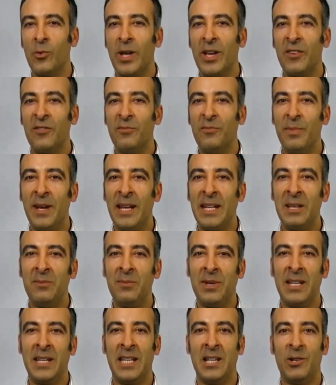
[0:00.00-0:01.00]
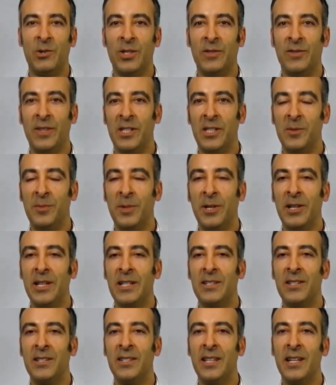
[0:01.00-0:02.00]
We have many, many years of
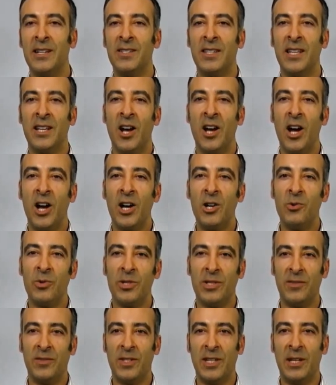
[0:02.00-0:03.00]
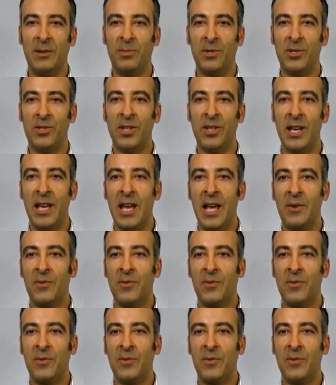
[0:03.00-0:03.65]
experience in testing hundreds of samples